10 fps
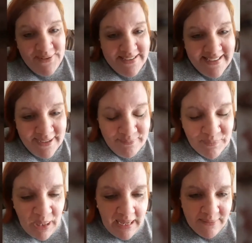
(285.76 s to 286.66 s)
Yeah,
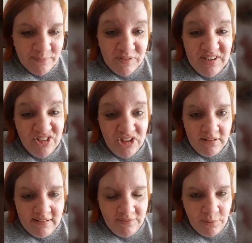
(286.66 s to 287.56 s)
okay. If he
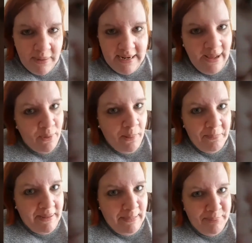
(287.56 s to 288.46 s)
shits everywhere now, I
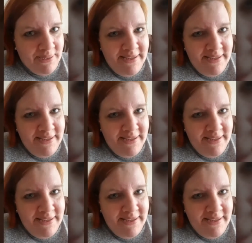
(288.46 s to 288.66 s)
won't be happy.